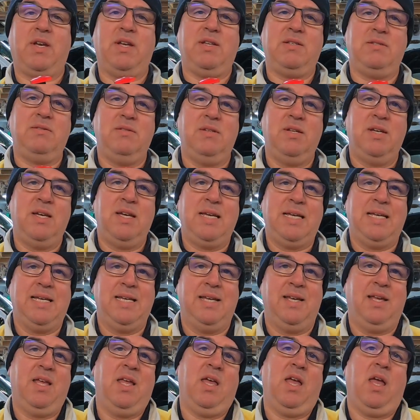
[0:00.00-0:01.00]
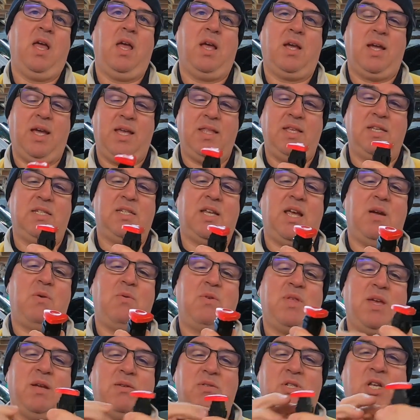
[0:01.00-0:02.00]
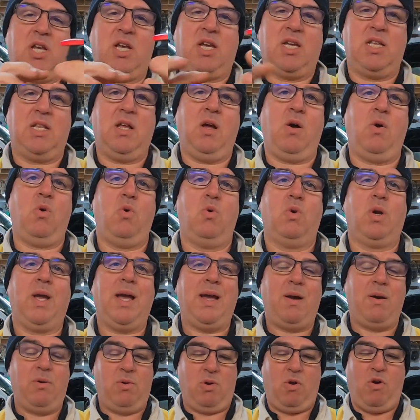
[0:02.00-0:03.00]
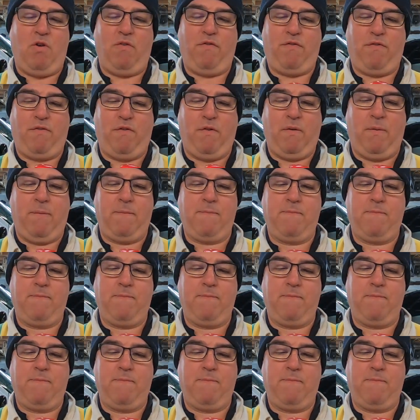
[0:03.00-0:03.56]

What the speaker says: can get this out without taking the whole cowl off.